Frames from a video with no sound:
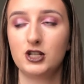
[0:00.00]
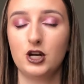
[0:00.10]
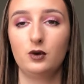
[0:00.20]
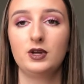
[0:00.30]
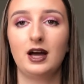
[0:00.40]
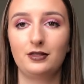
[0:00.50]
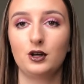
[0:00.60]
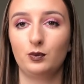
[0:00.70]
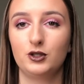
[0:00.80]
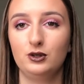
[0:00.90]
she only had
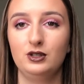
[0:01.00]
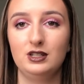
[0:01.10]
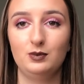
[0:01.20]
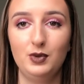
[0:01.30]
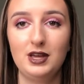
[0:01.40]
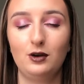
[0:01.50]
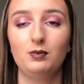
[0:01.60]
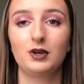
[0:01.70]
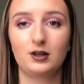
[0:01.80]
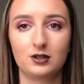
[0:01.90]
the opportunity to be
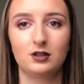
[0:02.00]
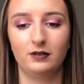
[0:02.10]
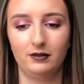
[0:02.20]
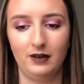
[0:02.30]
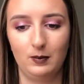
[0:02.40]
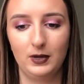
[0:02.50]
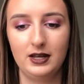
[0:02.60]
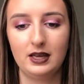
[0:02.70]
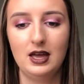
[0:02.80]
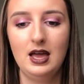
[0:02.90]
on because of her
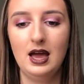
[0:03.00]
family.